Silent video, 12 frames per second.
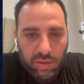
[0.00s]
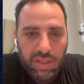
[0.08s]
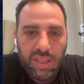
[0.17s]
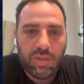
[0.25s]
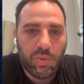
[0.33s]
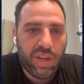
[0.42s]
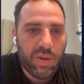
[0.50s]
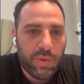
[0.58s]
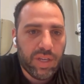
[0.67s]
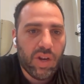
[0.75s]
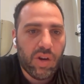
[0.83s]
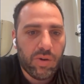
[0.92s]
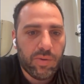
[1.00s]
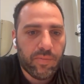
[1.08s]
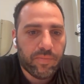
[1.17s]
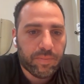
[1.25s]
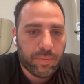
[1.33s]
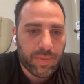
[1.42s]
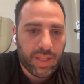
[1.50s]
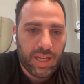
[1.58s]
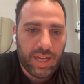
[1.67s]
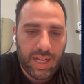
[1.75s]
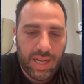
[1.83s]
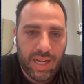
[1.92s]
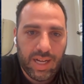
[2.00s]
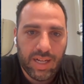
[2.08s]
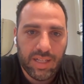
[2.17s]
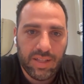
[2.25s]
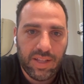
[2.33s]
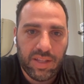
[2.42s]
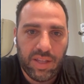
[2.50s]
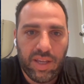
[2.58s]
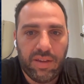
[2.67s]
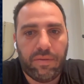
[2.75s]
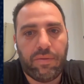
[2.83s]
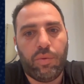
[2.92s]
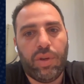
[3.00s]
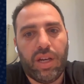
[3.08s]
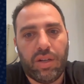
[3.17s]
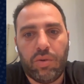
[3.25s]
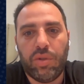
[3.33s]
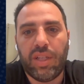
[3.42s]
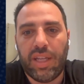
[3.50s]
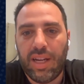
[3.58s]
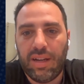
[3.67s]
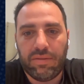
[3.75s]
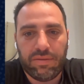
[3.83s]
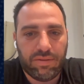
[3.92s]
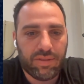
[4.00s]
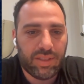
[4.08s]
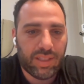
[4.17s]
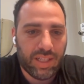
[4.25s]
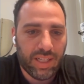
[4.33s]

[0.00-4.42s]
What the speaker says: So this way we know that if we are good enough,